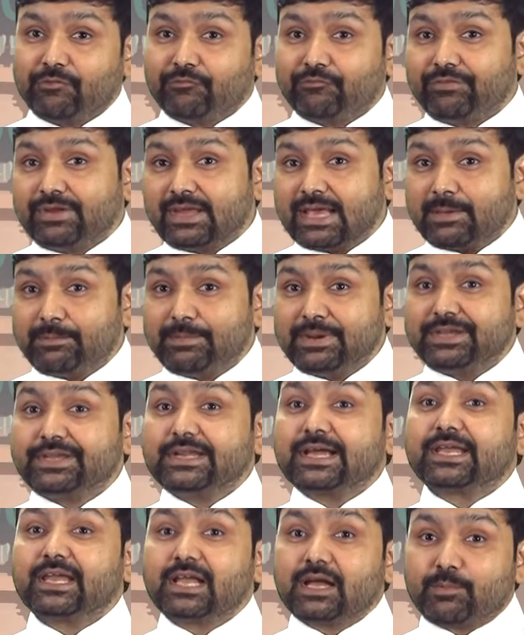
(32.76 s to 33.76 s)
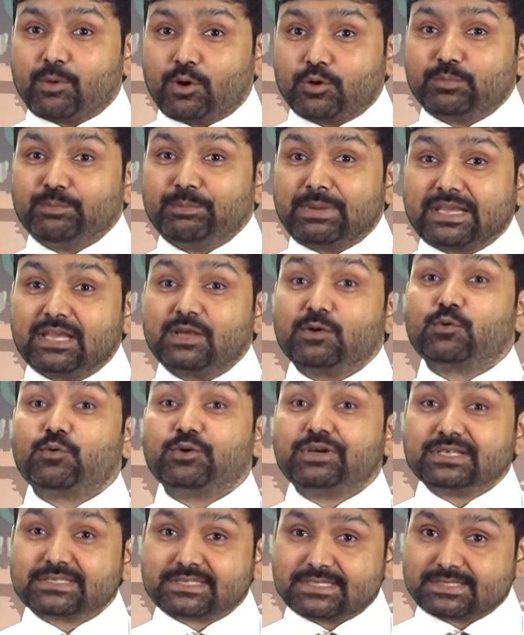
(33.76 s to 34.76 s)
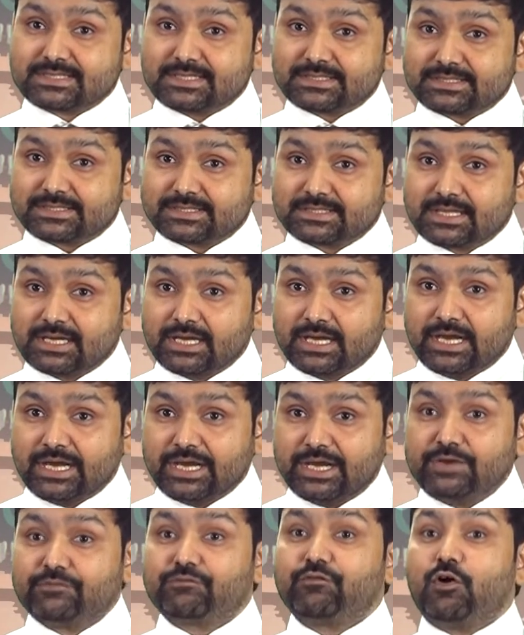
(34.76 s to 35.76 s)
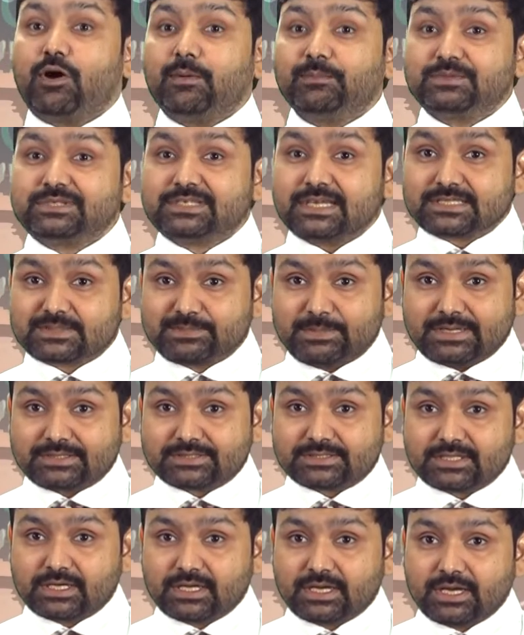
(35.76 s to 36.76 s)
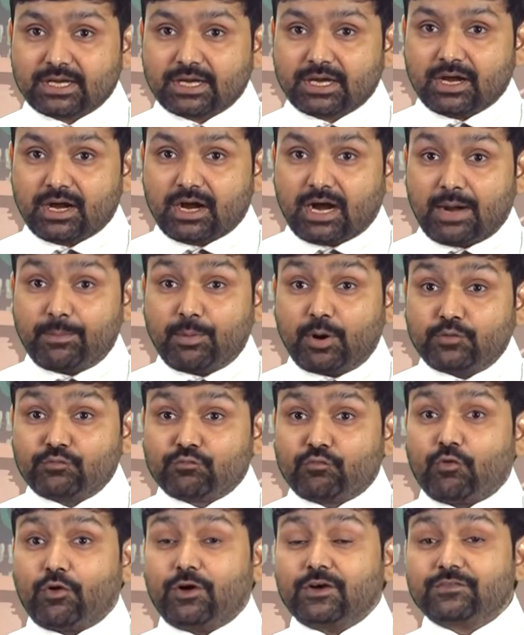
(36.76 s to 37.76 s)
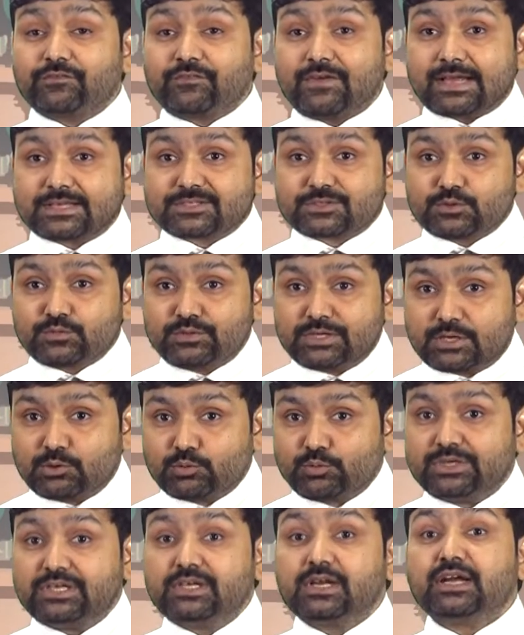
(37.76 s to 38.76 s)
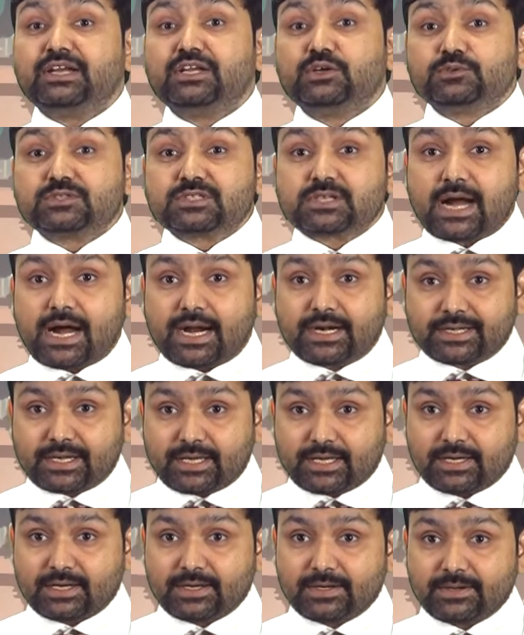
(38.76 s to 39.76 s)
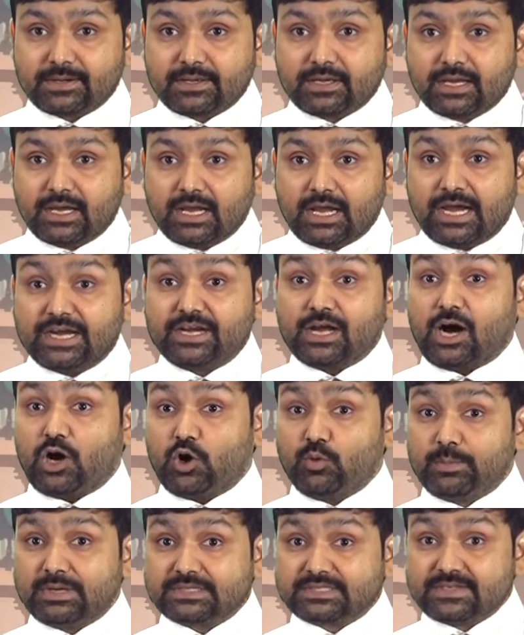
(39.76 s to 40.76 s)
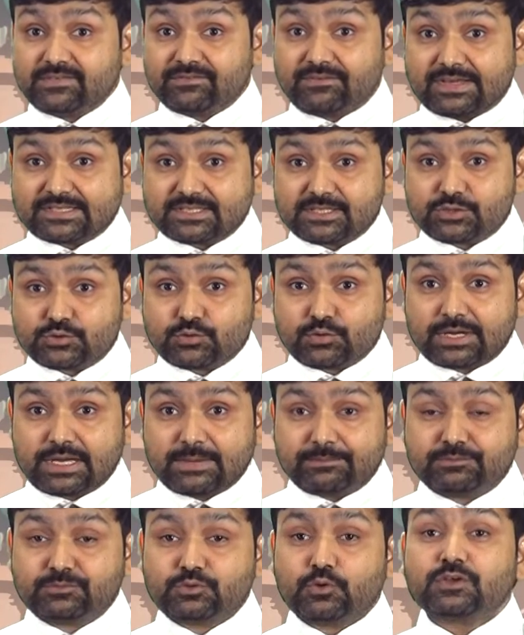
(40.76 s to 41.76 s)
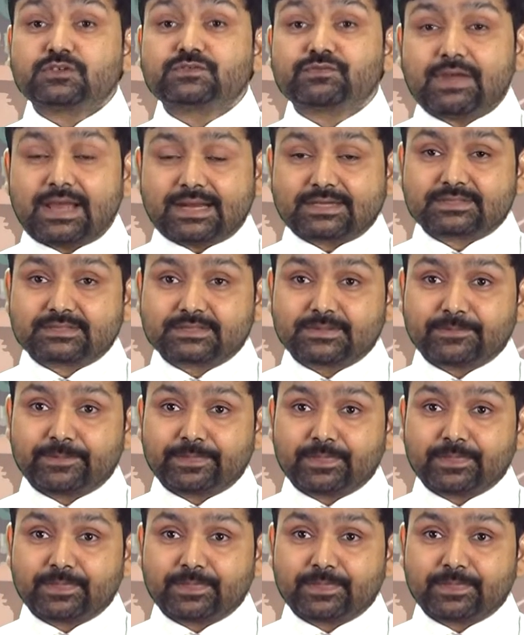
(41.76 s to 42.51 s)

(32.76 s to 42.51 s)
We have been talking about making good decisions, informed judgments, about what facts to include in a news article, and how much emphasis to give those facts.